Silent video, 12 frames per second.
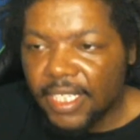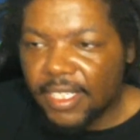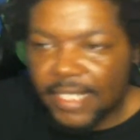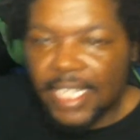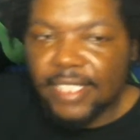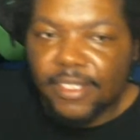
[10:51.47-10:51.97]

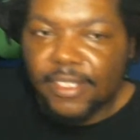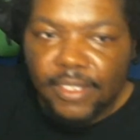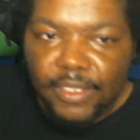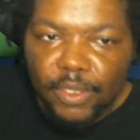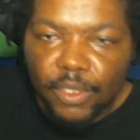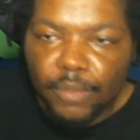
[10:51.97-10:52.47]
thanks to the
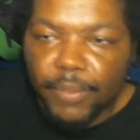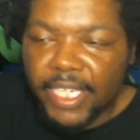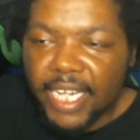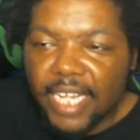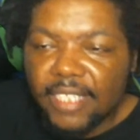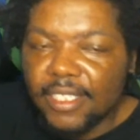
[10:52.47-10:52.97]
solar
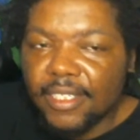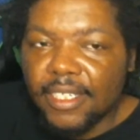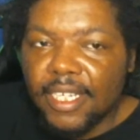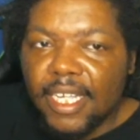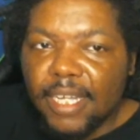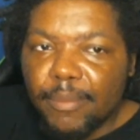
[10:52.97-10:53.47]
radiation.
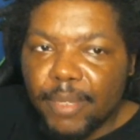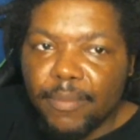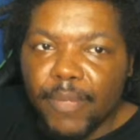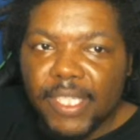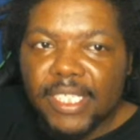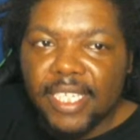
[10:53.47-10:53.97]
But he
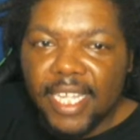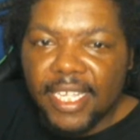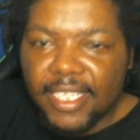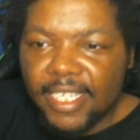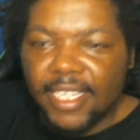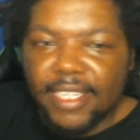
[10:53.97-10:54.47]
wasn't like
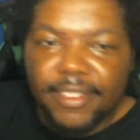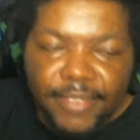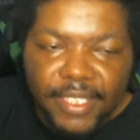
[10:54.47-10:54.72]
100%